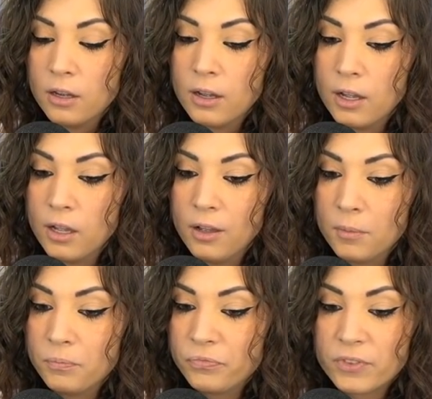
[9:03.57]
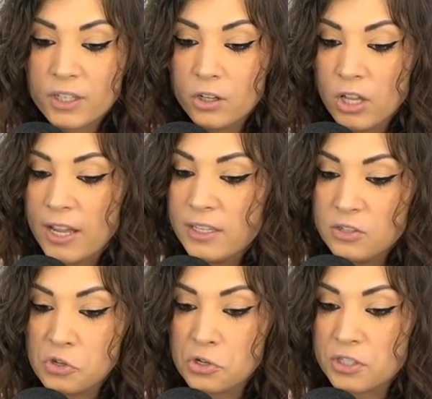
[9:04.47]
A lot
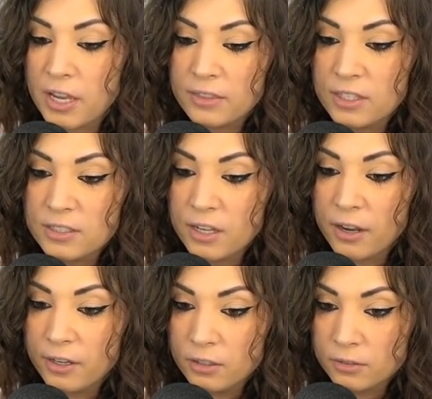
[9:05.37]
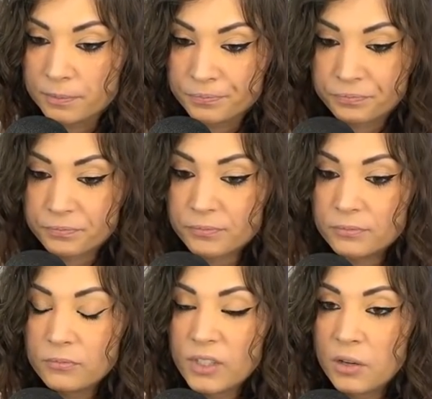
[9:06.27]
easier said than done.
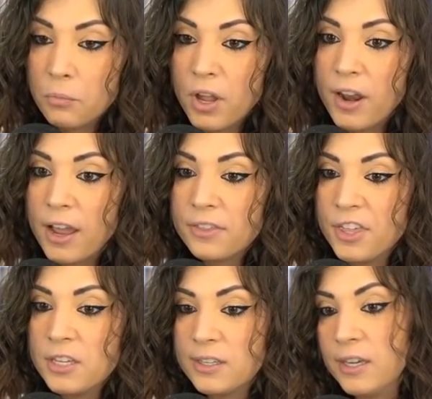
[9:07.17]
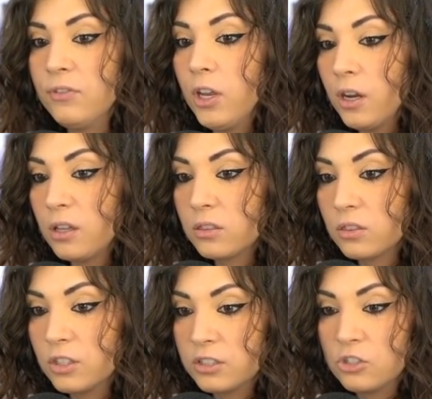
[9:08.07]
But I think given
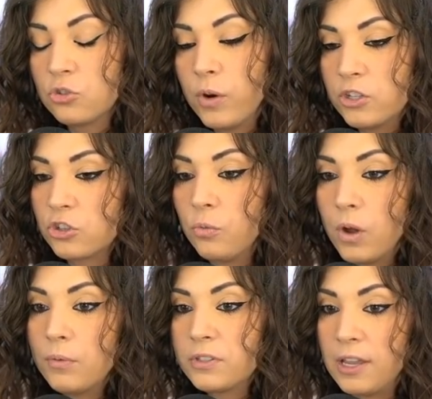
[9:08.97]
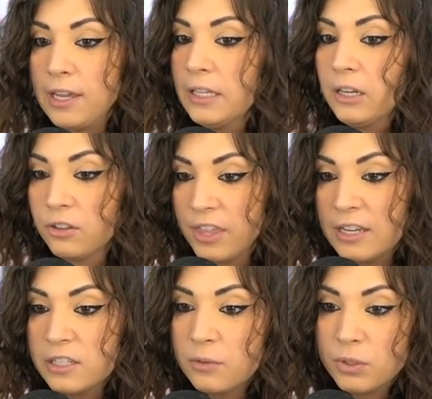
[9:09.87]
the situation, what was at hand here, they
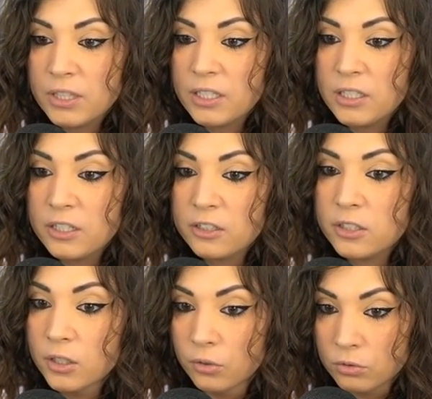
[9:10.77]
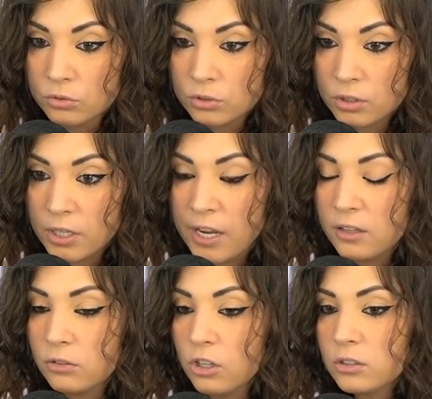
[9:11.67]
did what they needed to do. And
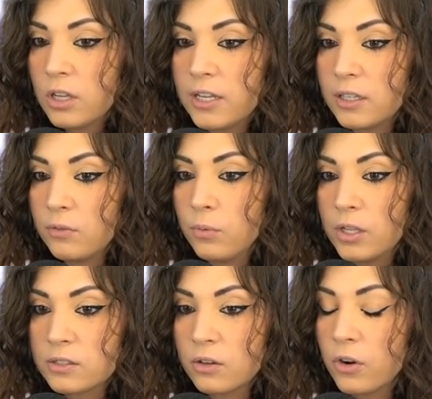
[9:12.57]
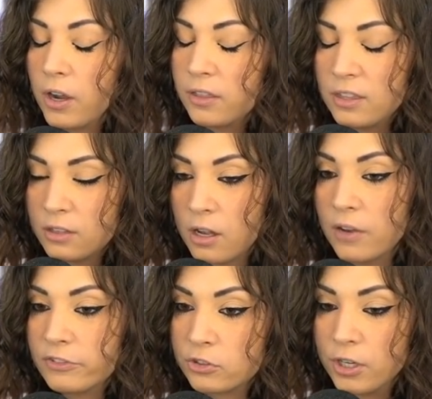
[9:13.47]
it looked like it was, or I think the
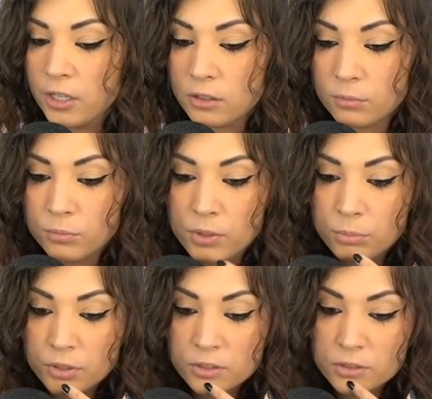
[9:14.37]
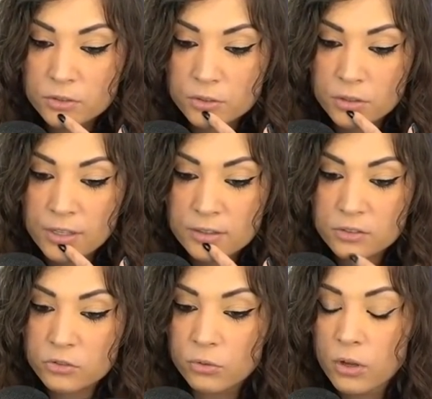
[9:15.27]
officer and the people at the
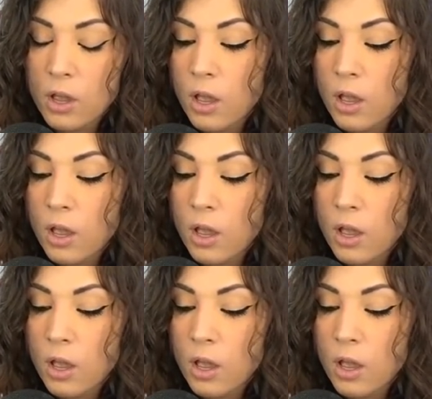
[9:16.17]
school.